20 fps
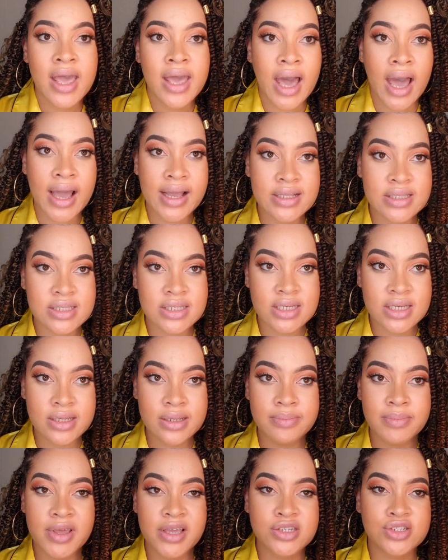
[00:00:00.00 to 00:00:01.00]
I did
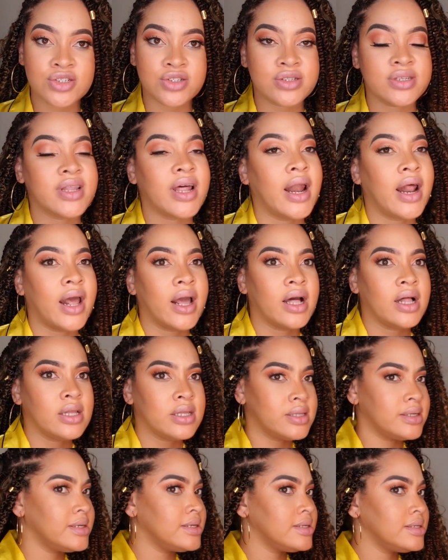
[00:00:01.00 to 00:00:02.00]
make sure that I
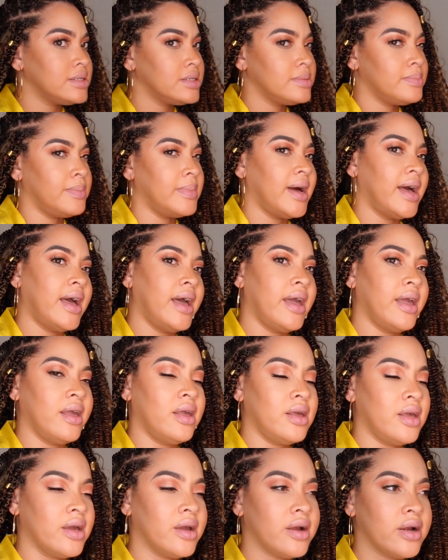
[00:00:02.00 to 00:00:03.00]
cleaned my
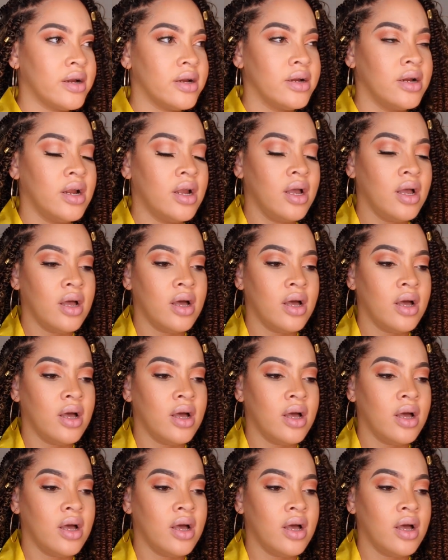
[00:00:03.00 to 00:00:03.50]
hair